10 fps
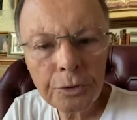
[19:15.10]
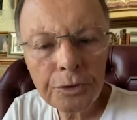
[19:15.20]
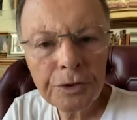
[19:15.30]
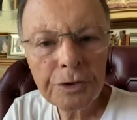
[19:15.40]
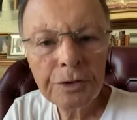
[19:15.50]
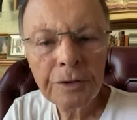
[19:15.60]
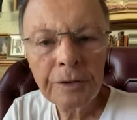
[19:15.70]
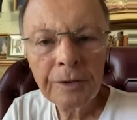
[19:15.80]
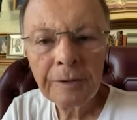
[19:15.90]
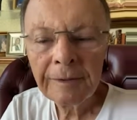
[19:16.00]
So
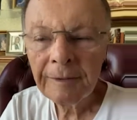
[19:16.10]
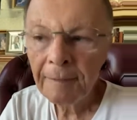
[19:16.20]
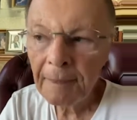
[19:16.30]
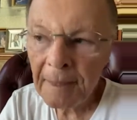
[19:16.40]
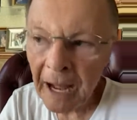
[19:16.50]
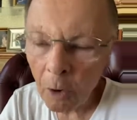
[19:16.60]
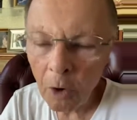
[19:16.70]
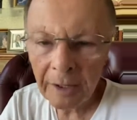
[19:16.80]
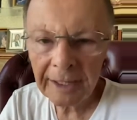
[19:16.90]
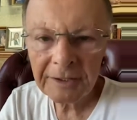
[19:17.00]
when
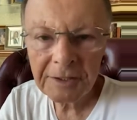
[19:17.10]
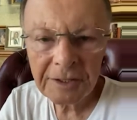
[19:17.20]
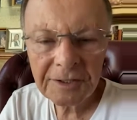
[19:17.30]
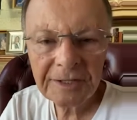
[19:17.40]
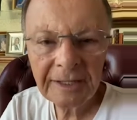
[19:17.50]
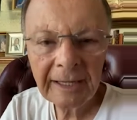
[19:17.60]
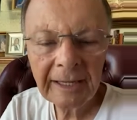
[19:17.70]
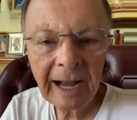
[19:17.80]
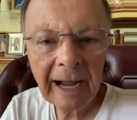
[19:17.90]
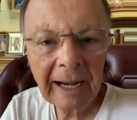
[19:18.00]

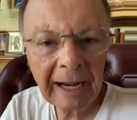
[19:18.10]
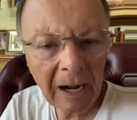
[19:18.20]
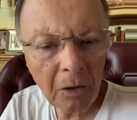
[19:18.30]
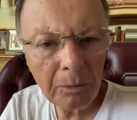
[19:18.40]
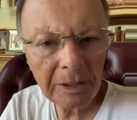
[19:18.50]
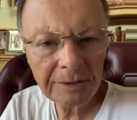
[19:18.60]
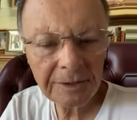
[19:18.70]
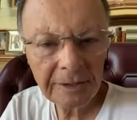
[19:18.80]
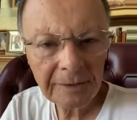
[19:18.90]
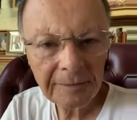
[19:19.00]
he
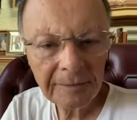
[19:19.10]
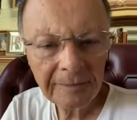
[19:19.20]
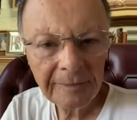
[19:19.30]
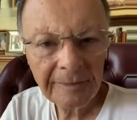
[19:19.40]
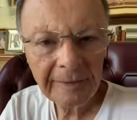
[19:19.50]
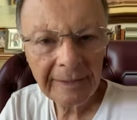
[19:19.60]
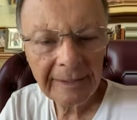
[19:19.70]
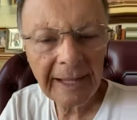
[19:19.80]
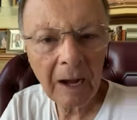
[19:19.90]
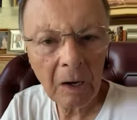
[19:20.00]

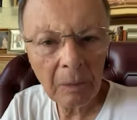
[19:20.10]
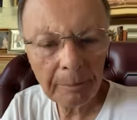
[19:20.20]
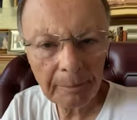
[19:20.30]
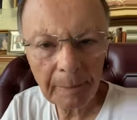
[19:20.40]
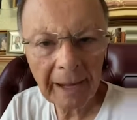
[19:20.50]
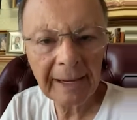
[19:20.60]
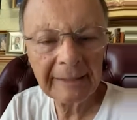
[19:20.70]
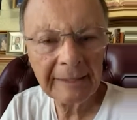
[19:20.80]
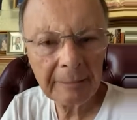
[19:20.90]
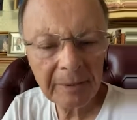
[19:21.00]
told the storm,
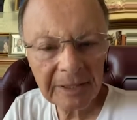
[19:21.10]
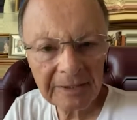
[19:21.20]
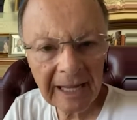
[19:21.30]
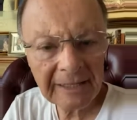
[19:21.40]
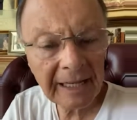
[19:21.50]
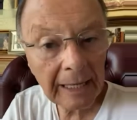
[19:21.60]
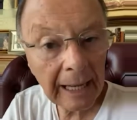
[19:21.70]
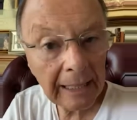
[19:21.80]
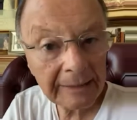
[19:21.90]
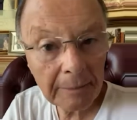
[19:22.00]

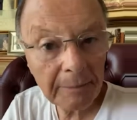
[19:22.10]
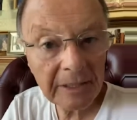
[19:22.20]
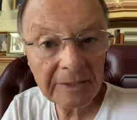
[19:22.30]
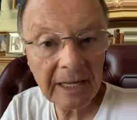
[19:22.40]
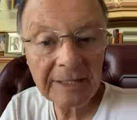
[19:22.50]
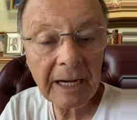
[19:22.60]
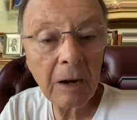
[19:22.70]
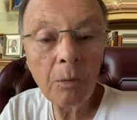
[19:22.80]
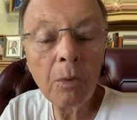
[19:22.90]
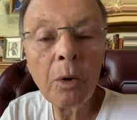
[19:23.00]
stop,
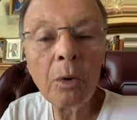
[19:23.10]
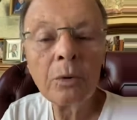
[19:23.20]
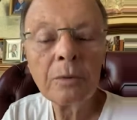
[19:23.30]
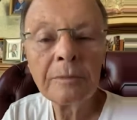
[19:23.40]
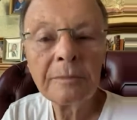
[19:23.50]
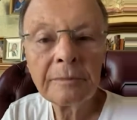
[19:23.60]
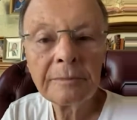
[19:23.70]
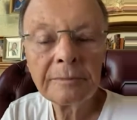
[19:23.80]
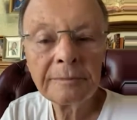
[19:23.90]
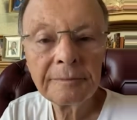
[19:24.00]
and
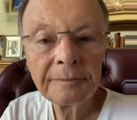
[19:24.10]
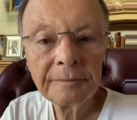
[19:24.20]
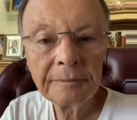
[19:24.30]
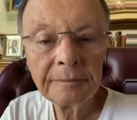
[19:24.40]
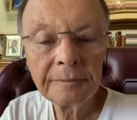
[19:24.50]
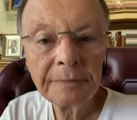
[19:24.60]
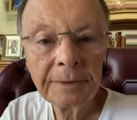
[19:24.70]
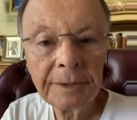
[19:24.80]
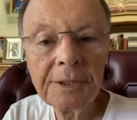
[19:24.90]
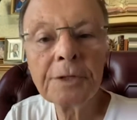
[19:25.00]
the storm
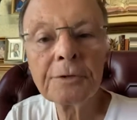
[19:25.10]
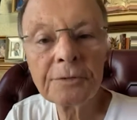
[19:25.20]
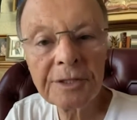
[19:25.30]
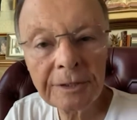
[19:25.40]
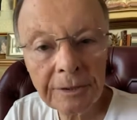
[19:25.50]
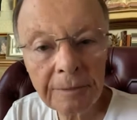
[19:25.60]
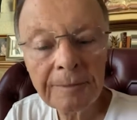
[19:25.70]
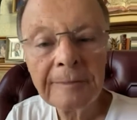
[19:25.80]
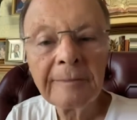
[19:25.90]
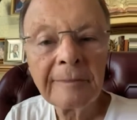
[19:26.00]
stopped.
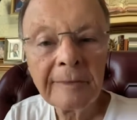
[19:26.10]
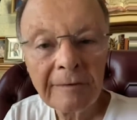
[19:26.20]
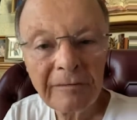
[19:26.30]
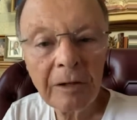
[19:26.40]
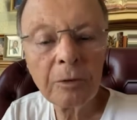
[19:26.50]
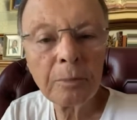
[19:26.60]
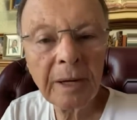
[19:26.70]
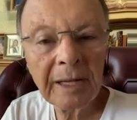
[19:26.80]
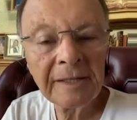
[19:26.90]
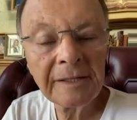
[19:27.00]
And
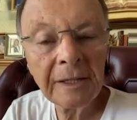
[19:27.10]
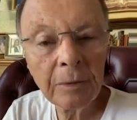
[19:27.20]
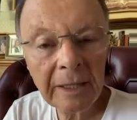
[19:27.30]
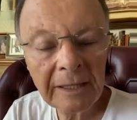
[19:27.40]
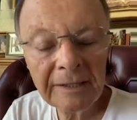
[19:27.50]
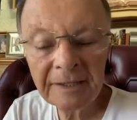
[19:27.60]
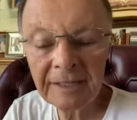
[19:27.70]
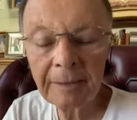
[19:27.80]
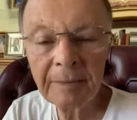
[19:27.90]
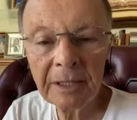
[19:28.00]
then Jesus told them,